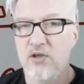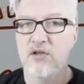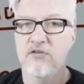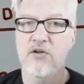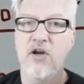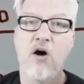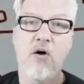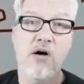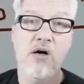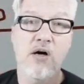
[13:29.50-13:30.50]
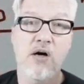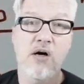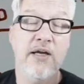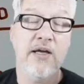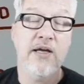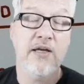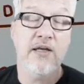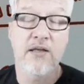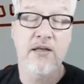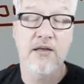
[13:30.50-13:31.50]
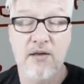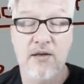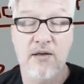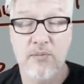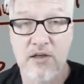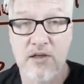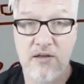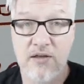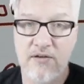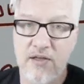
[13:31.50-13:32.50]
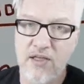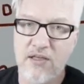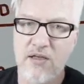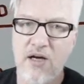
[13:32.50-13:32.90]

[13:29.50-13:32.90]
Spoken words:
So now I hear somebody saying,